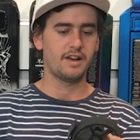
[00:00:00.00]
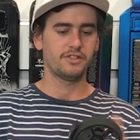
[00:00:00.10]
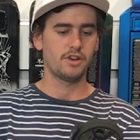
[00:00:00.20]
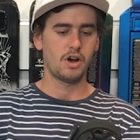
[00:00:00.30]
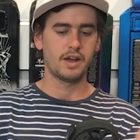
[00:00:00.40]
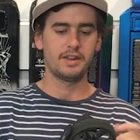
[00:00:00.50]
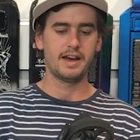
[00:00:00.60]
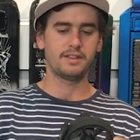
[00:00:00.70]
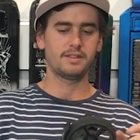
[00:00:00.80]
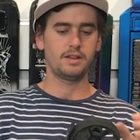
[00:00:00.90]
outside.
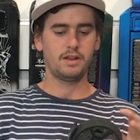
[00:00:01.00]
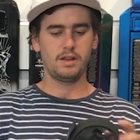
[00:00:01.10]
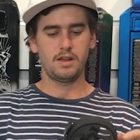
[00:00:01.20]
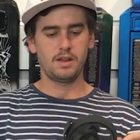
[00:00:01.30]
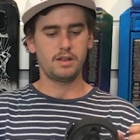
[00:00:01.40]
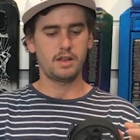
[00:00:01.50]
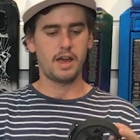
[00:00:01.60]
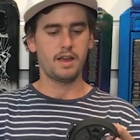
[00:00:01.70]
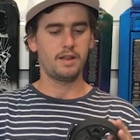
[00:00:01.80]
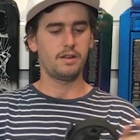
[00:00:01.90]
That's
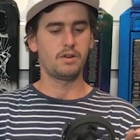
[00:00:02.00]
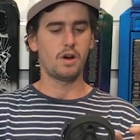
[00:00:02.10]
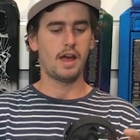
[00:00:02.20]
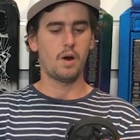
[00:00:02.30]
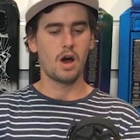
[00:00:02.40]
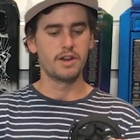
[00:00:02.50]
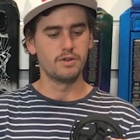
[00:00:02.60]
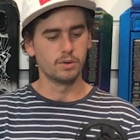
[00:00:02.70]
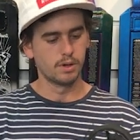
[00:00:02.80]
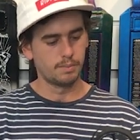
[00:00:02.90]
not how I
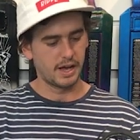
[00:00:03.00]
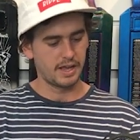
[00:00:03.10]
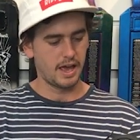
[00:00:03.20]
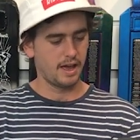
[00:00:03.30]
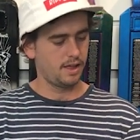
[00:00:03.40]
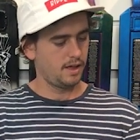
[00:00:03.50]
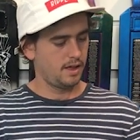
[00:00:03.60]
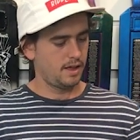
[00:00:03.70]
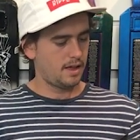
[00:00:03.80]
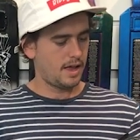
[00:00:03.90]
do it. But yeah.
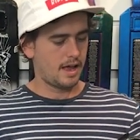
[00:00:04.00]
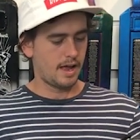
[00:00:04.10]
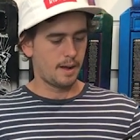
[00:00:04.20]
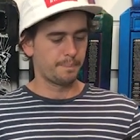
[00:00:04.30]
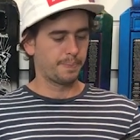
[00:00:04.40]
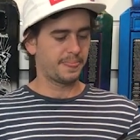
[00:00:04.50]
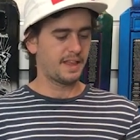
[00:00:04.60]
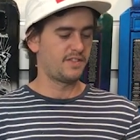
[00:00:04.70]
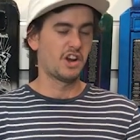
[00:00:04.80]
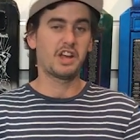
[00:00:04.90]

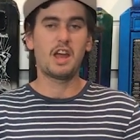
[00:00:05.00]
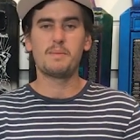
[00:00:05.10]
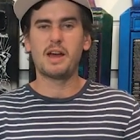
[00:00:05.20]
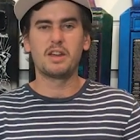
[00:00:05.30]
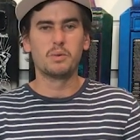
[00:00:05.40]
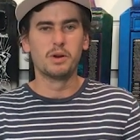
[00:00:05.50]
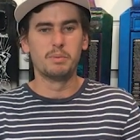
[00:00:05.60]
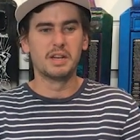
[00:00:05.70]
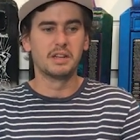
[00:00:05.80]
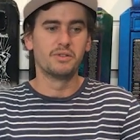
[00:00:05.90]
If you don't care about your wheel
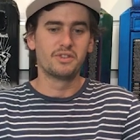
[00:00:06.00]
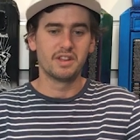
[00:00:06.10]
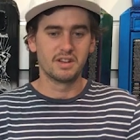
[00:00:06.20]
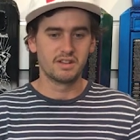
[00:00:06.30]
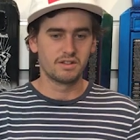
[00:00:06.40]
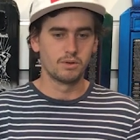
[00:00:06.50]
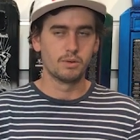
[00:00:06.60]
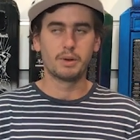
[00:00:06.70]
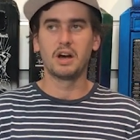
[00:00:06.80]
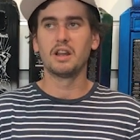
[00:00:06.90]
being loose, then do it,
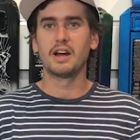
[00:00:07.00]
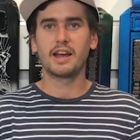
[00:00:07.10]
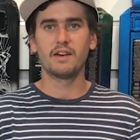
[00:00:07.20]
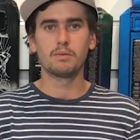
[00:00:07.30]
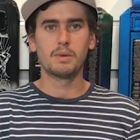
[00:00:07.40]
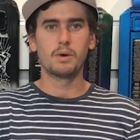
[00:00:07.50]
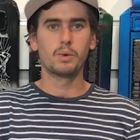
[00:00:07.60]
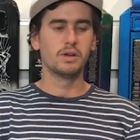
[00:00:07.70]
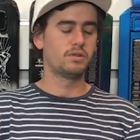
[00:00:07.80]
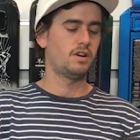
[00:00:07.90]
but I like having my
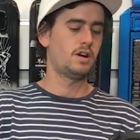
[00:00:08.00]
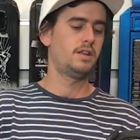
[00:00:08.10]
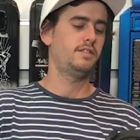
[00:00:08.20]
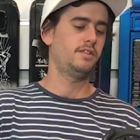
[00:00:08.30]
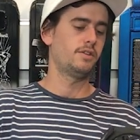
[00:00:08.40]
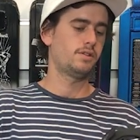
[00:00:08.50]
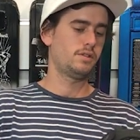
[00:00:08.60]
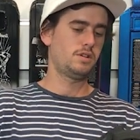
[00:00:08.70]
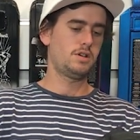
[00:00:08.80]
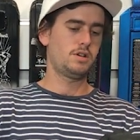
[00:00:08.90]
wheel tight, so
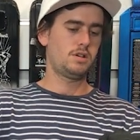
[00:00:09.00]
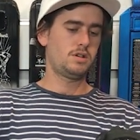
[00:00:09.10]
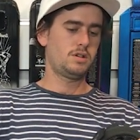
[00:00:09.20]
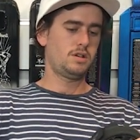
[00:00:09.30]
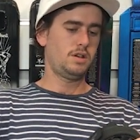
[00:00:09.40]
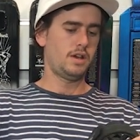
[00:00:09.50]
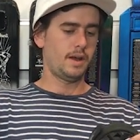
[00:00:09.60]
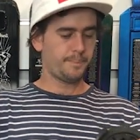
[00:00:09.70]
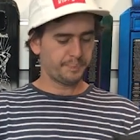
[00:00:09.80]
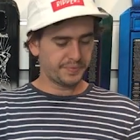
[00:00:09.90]
yeah.
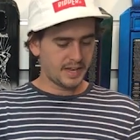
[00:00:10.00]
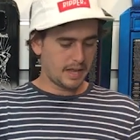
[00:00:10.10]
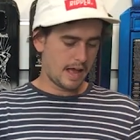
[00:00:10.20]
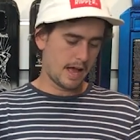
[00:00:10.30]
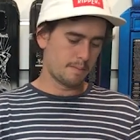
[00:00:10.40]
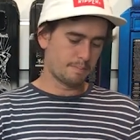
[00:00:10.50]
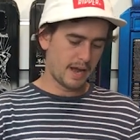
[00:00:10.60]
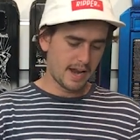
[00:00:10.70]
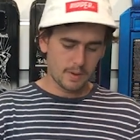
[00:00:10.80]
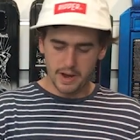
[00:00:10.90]

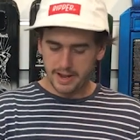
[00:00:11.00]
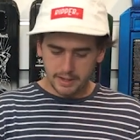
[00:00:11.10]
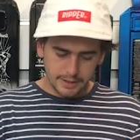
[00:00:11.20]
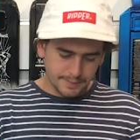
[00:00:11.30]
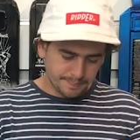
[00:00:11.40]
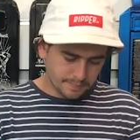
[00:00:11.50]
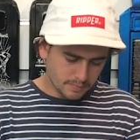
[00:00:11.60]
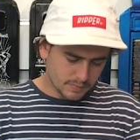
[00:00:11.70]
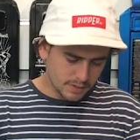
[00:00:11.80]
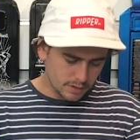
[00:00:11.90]
But anyway,
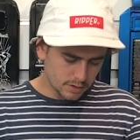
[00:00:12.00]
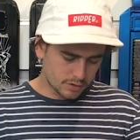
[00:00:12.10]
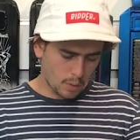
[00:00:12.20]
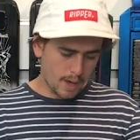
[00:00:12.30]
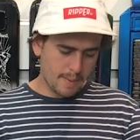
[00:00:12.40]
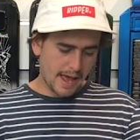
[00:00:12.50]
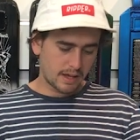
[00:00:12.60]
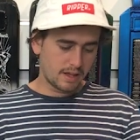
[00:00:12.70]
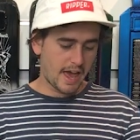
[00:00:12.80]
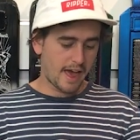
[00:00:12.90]
square
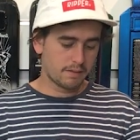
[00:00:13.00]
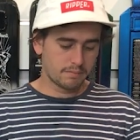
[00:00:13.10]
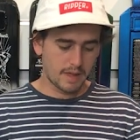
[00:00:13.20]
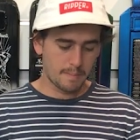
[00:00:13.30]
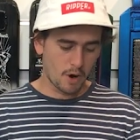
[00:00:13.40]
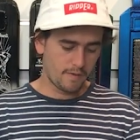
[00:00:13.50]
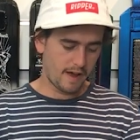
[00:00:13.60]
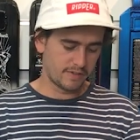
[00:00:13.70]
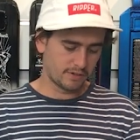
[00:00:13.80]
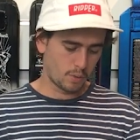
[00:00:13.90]
back, yeah, they both
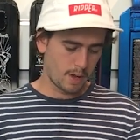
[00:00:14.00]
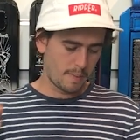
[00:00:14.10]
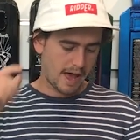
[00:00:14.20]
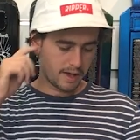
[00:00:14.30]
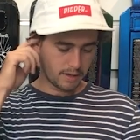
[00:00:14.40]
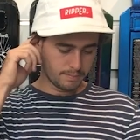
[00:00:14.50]
have a square back.